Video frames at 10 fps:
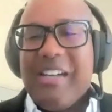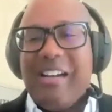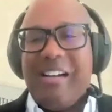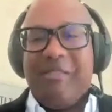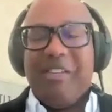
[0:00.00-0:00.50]

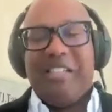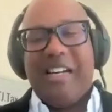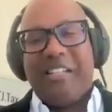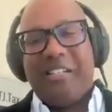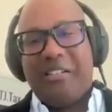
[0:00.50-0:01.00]
of
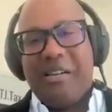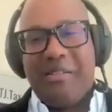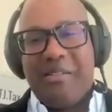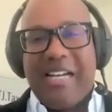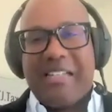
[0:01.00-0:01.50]
international
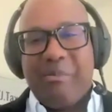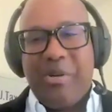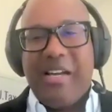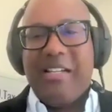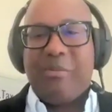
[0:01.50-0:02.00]
tax
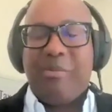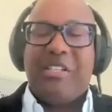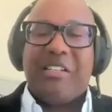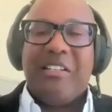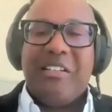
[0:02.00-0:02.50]
compliance,
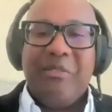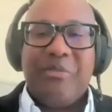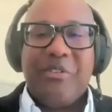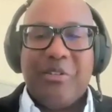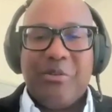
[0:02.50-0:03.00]
particularly
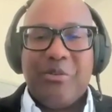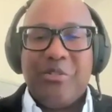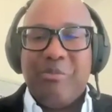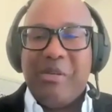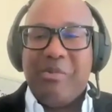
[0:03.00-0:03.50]
for
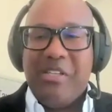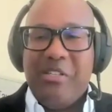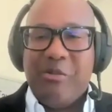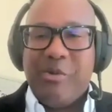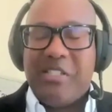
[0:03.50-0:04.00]
those who may be
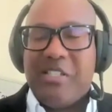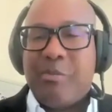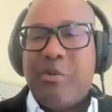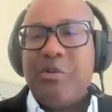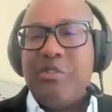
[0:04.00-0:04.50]
US
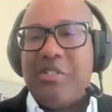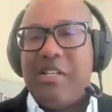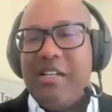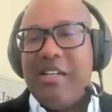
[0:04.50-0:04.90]
exposed.